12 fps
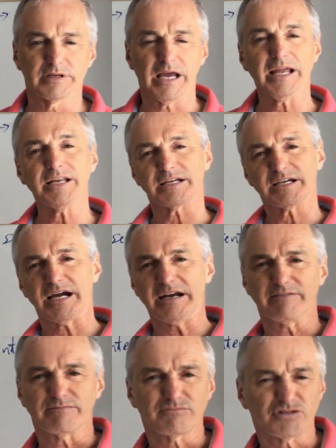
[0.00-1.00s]
And it kind
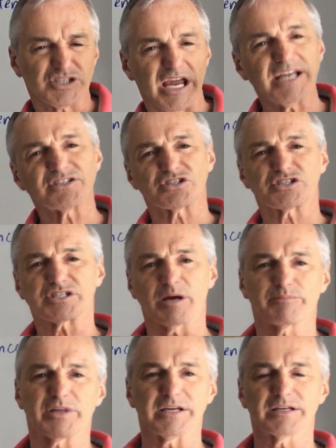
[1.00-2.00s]
of changes
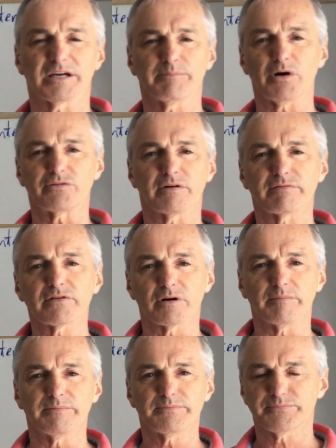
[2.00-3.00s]
something about the
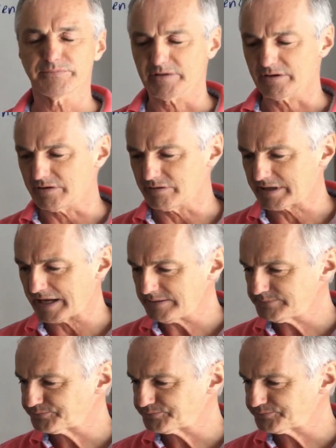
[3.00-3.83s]
verb, okay?